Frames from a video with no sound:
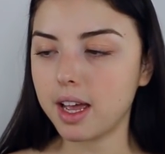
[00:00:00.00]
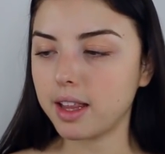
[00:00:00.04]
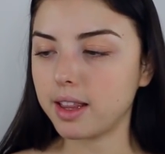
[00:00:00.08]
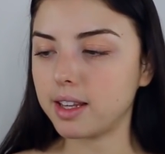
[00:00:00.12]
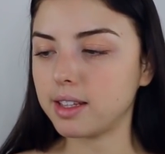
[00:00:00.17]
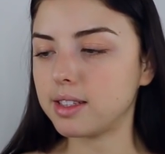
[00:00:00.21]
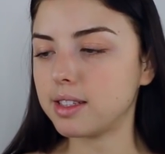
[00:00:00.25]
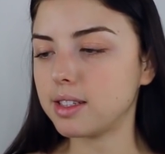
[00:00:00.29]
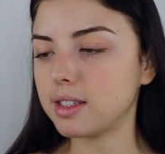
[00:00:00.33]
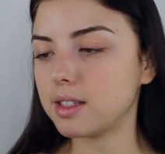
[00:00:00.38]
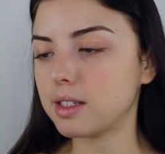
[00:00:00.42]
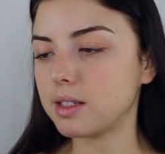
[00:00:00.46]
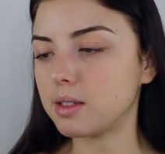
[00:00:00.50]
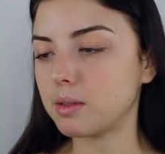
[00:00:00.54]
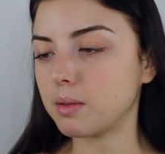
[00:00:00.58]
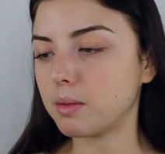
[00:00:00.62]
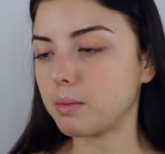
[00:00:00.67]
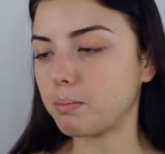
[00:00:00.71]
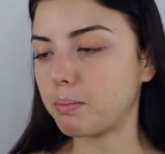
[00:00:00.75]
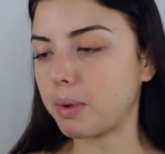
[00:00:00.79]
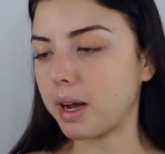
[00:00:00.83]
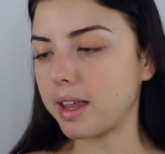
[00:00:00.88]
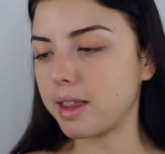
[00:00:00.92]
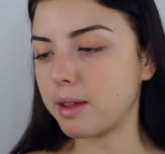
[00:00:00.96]
This is
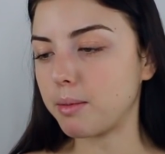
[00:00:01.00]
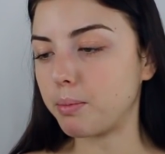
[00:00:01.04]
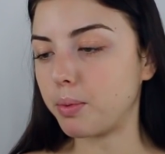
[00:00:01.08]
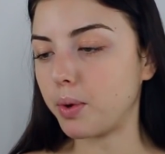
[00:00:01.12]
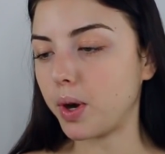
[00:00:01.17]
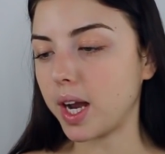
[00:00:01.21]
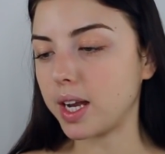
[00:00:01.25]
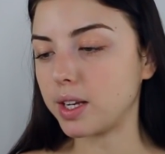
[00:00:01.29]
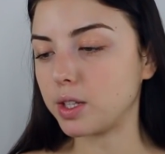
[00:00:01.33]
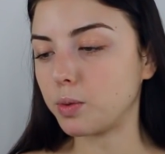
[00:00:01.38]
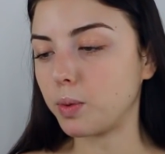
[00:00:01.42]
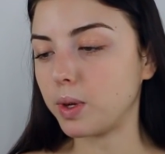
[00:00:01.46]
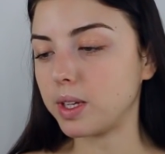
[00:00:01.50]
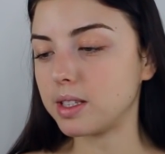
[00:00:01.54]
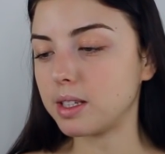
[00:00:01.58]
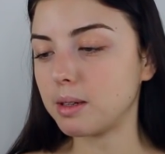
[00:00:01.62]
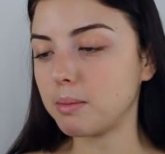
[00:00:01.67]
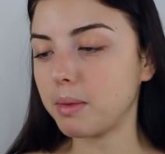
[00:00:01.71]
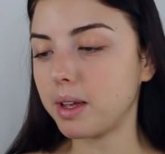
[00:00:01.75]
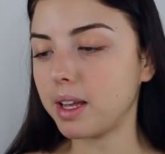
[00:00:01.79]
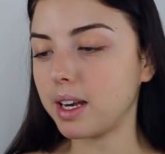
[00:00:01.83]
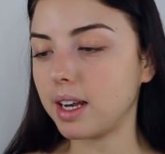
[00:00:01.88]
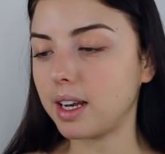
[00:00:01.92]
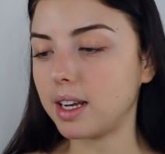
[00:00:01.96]
by the brand
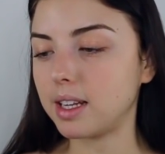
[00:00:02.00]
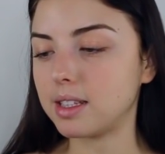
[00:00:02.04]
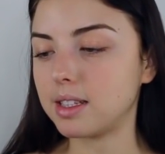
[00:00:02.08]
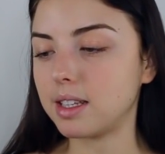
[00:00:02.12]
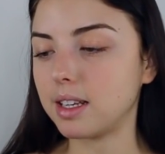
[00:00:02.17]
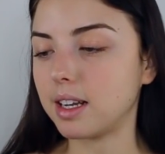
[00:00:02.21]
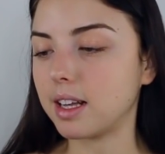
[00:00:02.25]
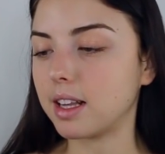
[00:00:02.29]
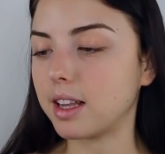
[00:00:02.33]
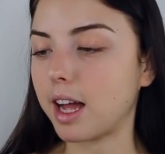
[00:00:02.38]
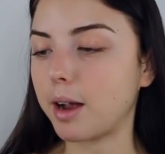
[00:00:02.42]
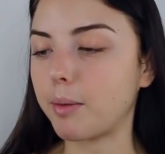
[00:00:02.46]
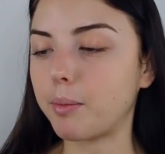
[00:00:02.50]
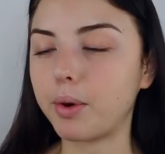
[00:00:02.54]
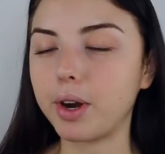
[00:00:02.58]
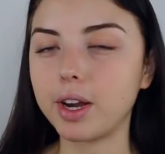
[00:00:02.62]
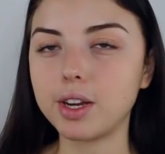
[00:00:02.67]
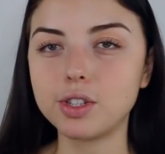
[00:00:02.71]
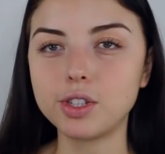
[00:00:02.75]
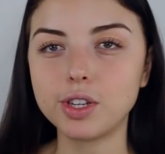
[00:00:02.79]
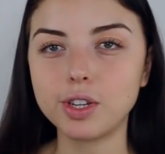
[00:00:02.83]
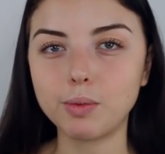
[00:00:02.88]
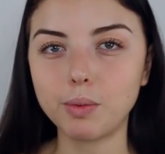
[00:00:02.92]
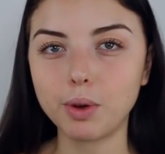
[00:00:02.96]
Tweezerman, and it's in
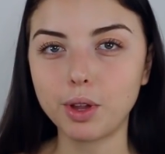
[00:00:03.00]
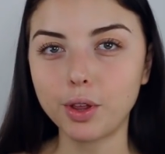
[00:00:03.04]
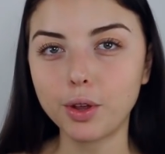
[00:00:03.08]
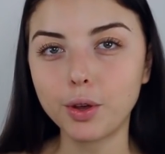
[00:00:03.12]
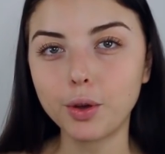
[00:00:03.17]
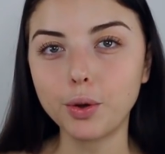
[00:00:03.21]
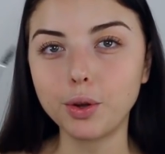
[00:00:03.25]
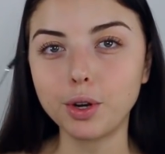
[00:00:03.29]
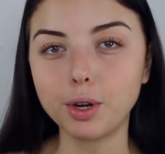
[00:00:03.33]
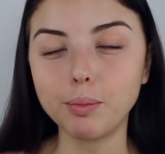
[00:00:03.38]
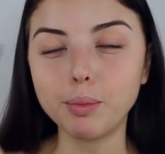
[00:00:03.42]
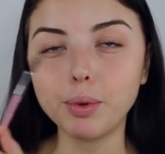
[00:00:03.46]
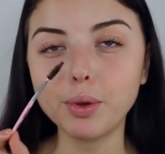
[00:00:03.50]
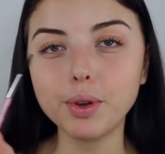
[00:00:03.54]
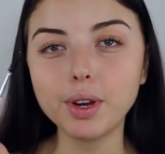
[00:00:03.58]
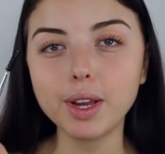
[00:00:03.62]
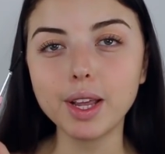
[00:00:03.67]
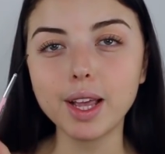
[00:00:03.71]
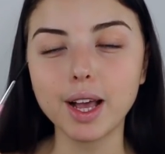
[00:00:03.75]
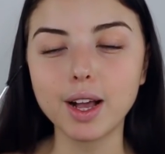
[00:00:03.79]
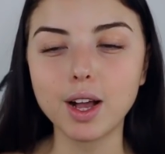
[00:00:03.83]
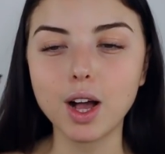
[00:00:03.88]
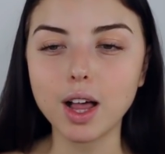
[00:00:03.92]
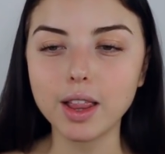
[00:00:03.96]
collaboration with Huda
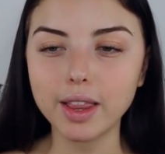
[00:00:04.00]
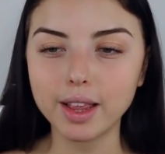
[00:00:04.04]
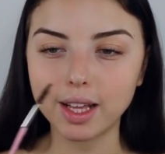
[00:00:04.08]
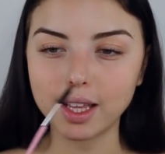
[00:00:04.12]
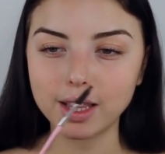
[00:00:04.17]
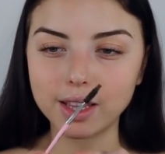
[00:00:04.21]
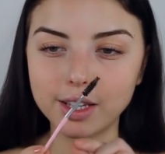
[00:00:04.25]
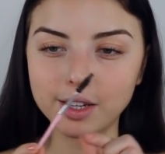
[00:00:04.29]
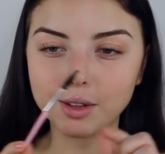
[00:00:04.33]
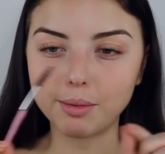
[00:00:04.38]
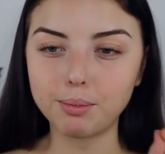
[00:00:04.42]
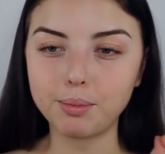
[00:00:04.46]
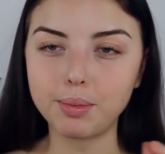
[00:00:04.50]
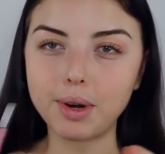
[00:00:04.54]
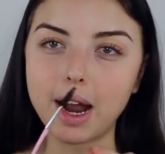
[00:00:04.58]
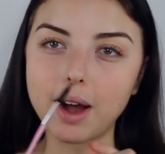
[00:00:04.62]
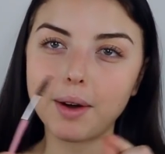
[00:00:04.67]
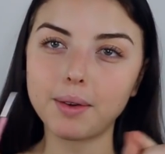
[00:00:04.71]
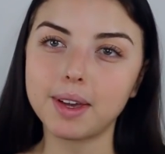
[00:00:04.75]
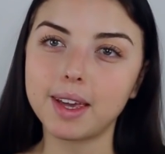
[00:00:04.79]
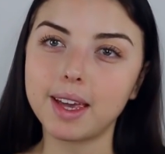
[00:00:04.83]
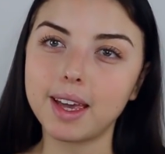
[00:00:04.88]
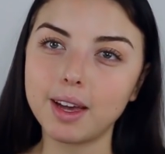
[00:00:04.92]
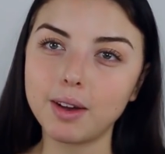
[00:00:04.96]
Beauty. I got like a little
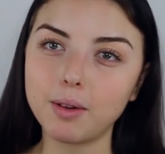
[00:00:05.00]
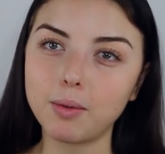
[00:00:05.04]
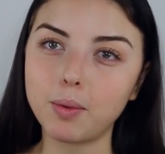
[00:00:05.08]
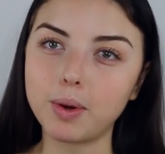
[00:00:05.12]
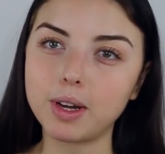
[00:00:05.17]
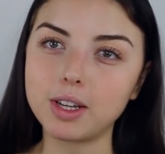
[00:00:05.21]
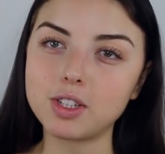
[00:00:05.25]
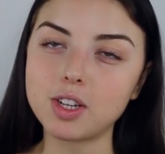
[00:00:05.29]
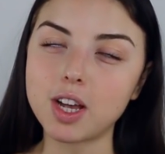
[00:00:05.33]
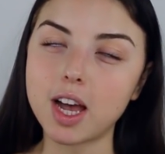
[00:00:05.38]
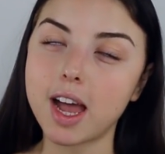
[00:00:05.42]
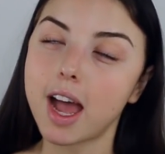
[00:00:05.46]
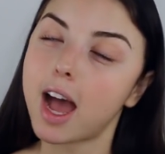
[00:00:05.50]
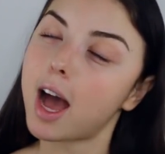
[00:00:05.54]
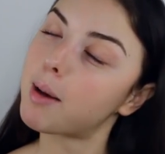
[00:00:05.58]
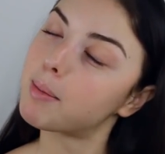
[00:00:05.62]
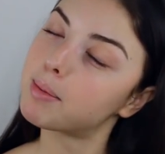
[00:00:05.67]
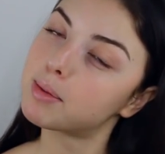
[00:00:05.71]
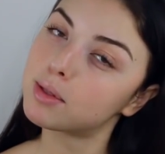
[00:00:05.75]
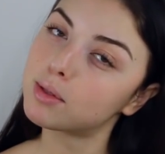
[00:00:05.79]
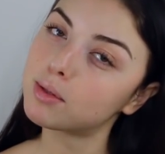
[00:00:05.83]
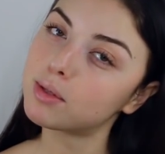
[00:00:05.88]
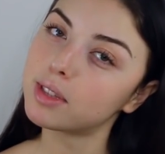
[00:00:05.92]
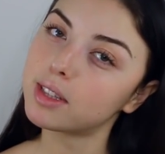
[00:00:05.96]
brow kit, which I
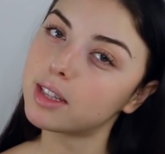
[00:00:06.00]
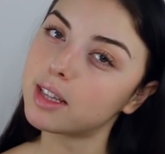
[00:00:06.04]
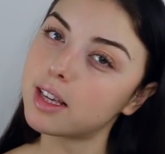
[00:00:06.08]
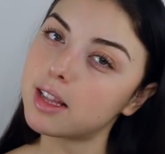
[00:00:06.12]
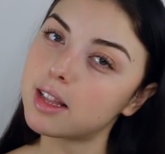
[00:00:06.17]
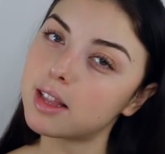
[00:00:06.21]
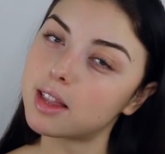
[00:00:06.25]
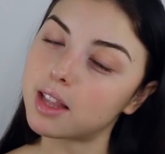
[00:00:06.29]
absolutely